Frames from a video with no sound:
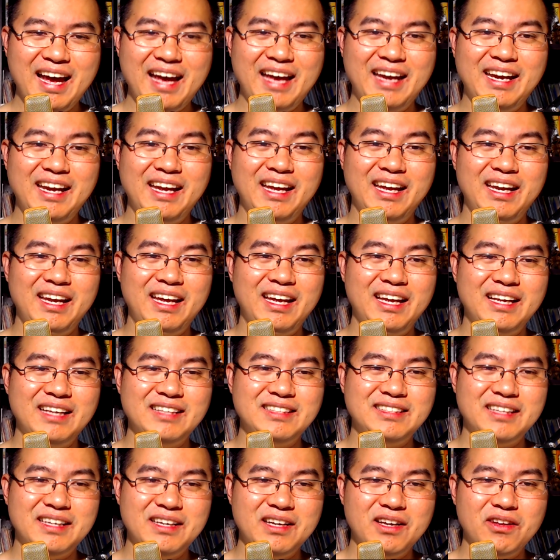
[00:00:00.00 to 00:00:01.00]
And it
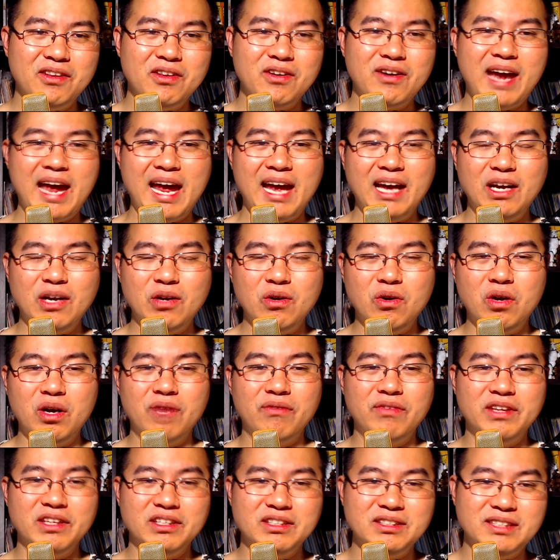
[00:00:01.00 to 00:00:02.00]
is another
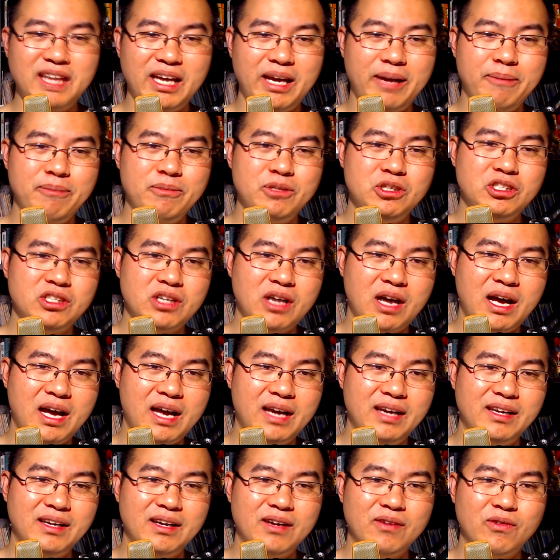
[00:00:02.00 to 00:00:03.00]
angle of the same
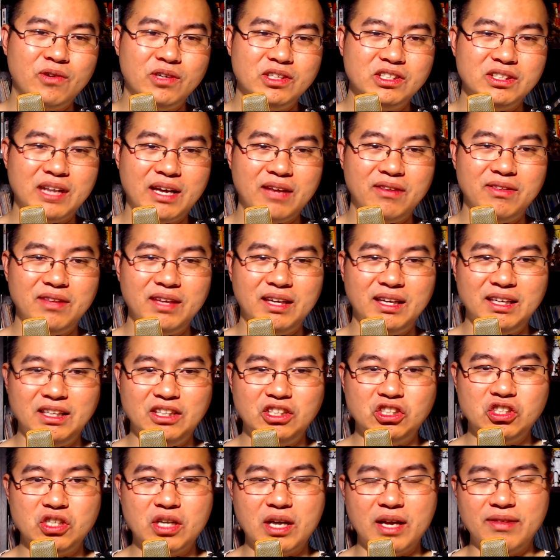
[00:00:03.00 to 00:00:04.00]
shot in which I think
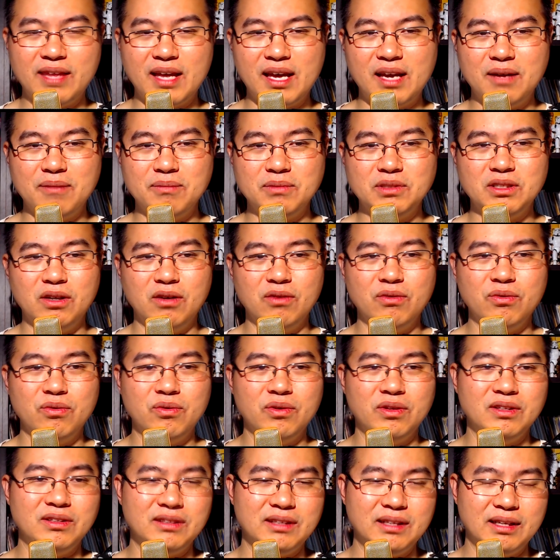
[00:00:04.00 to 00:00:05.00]
he shot that
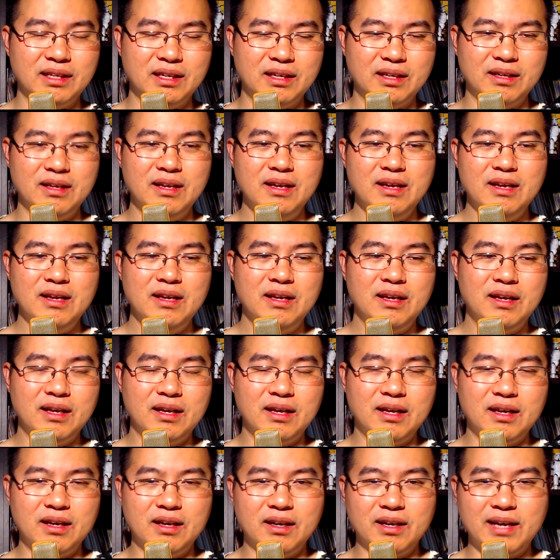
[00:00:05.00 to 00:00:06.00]
himself with his uh,
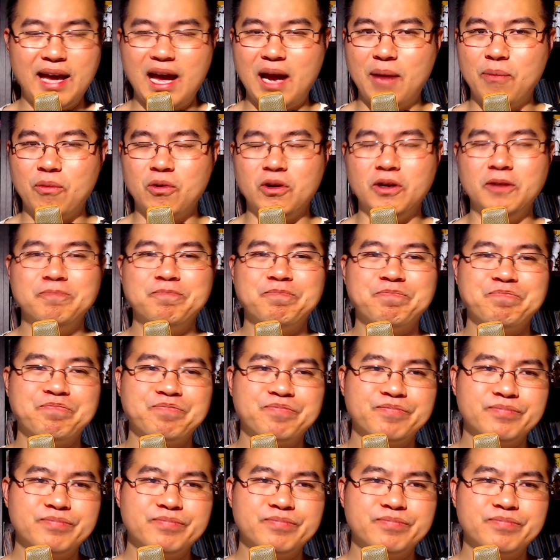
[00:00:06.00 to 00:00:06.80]
uh, camera.